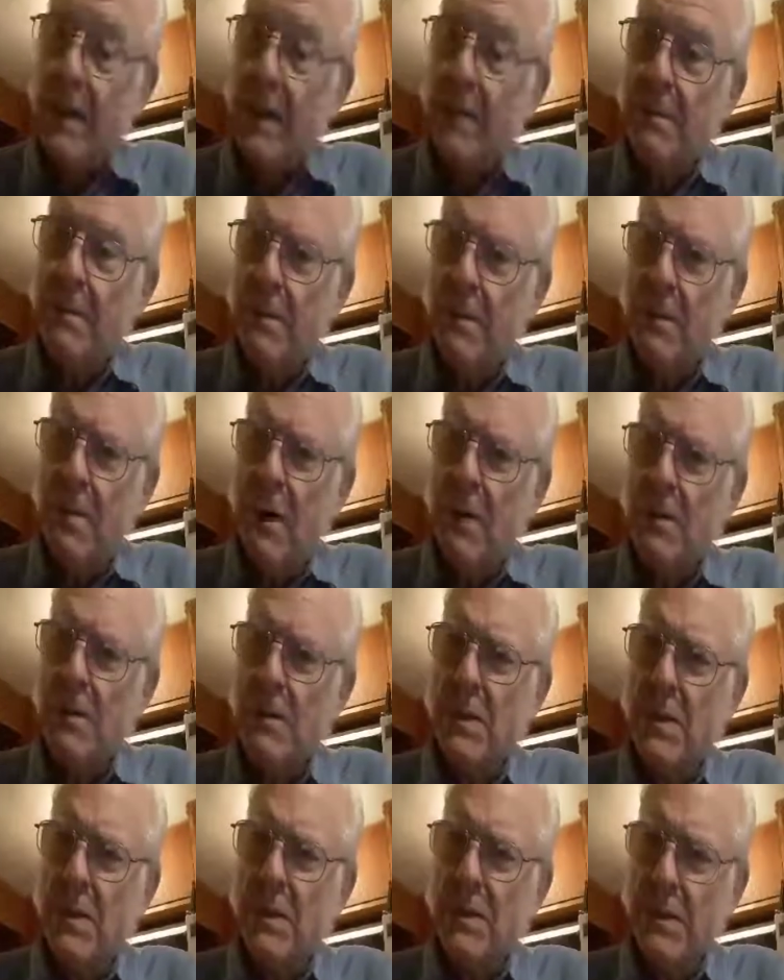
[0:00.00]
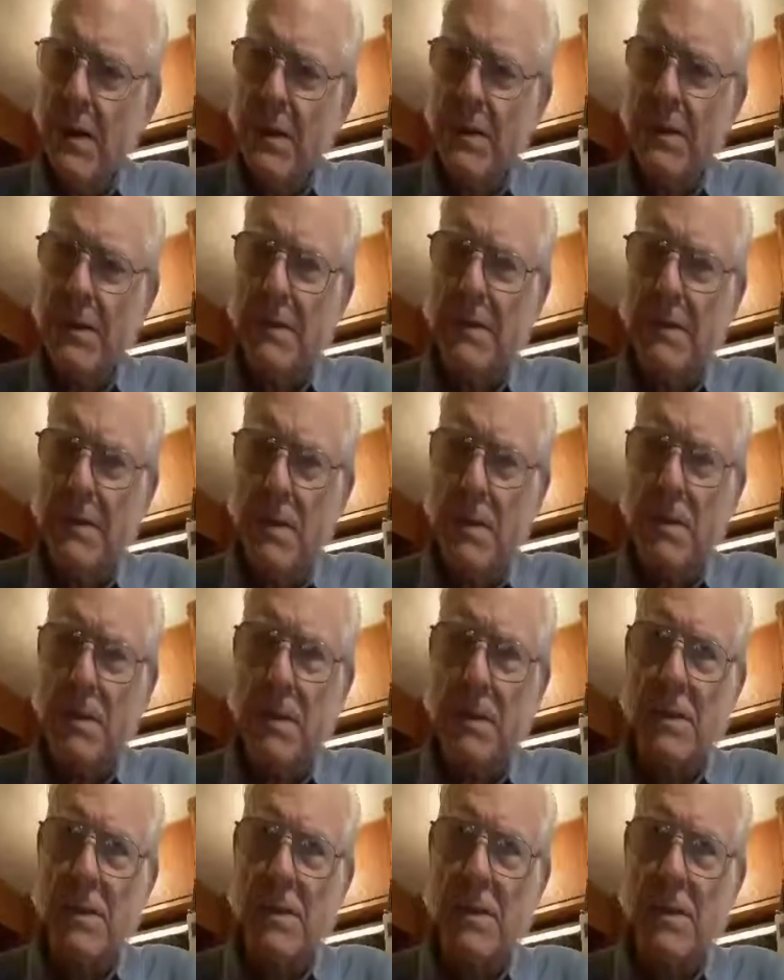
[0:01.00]
It promotes a sense of
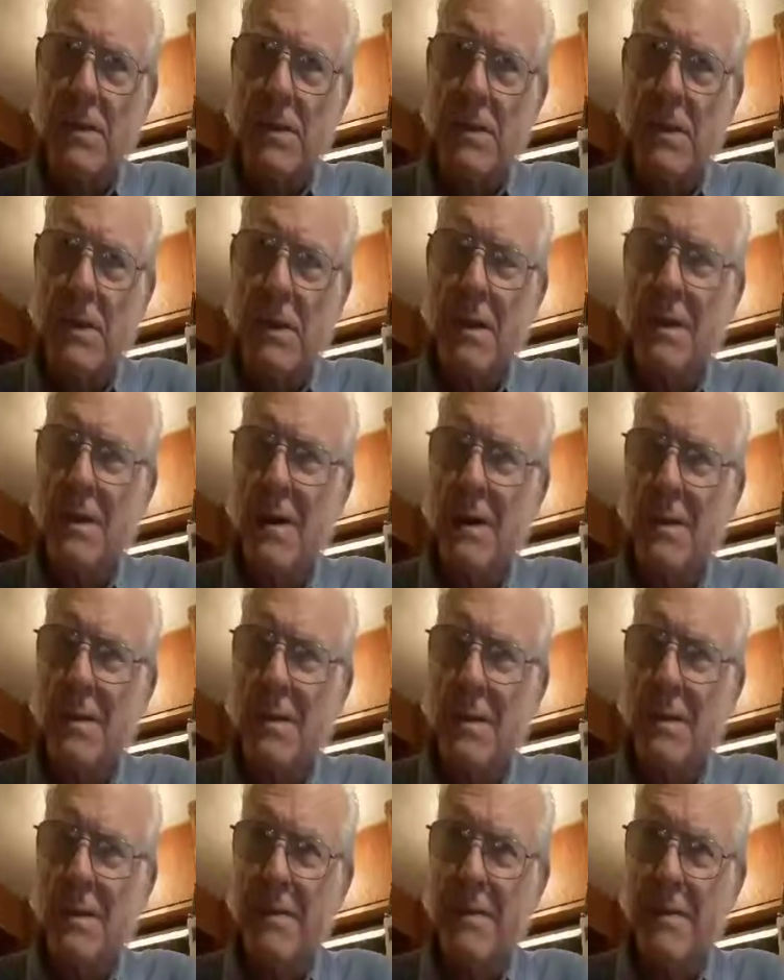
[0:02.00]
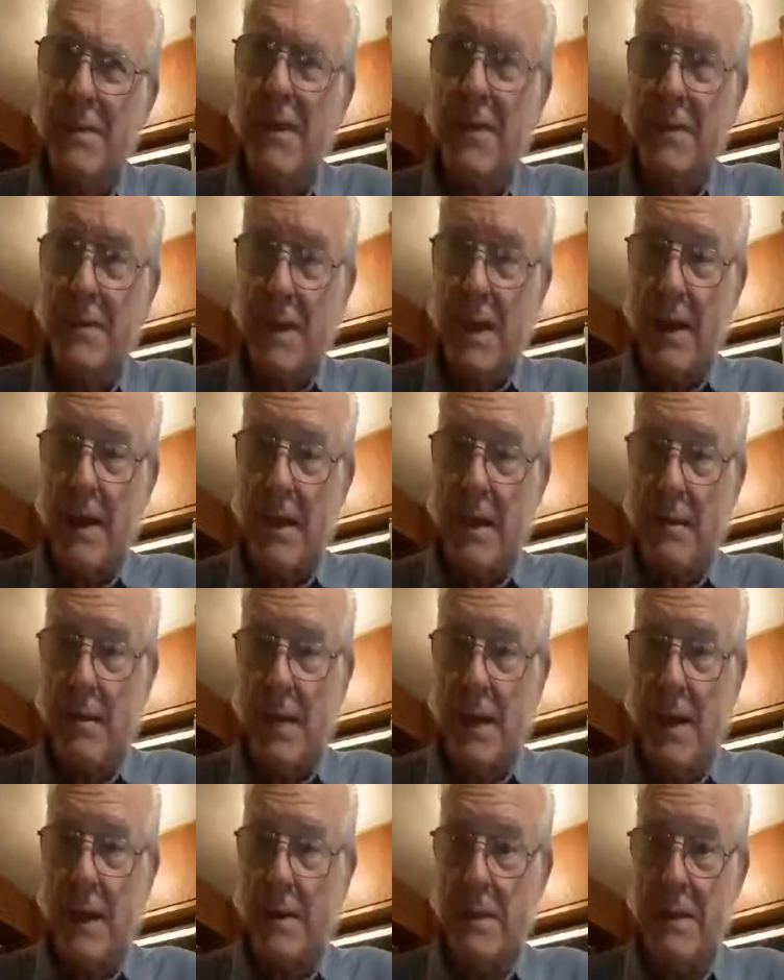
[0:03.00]
fullness. And I felt that. I
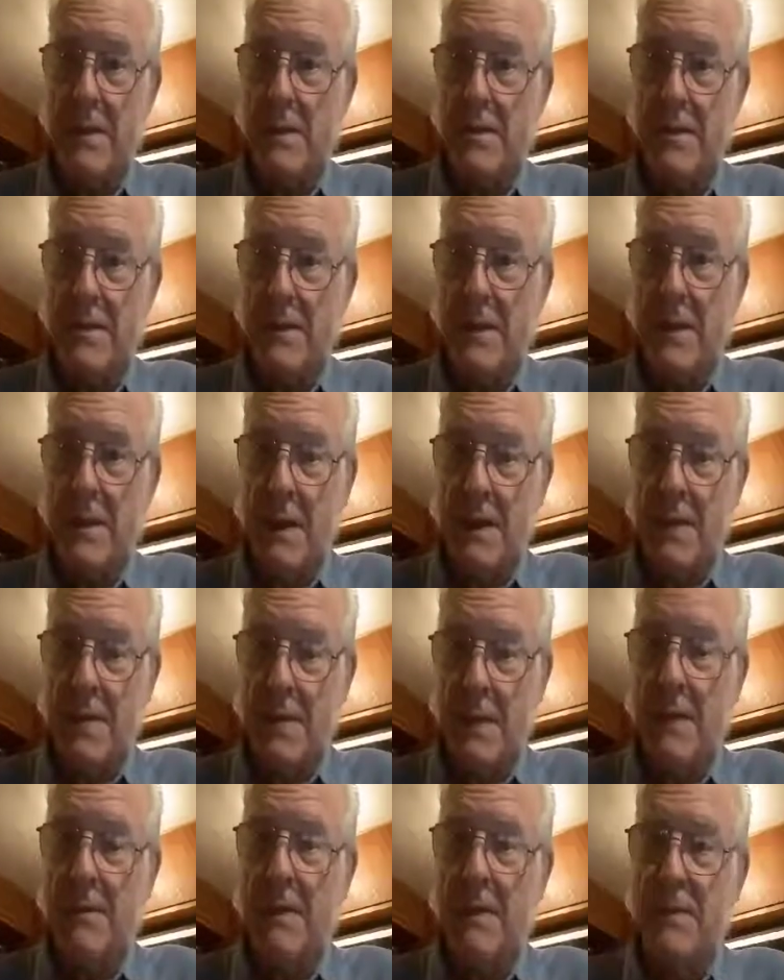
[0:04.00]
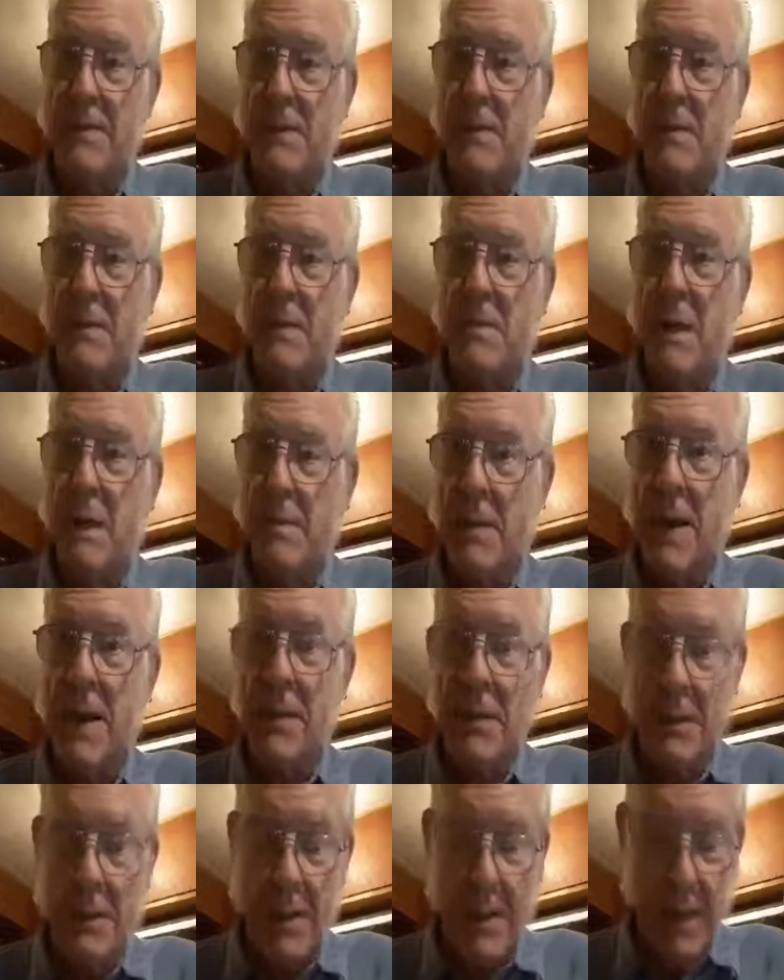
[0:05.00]
mean, I didn't feel like stuffing food in my
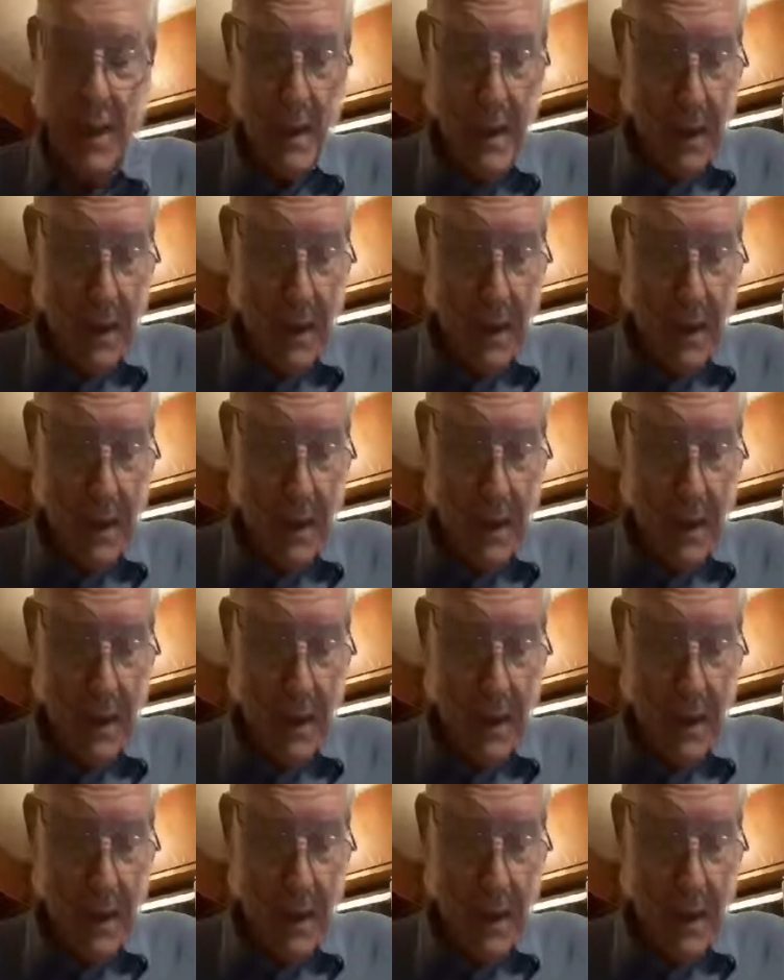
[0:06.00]
mouth.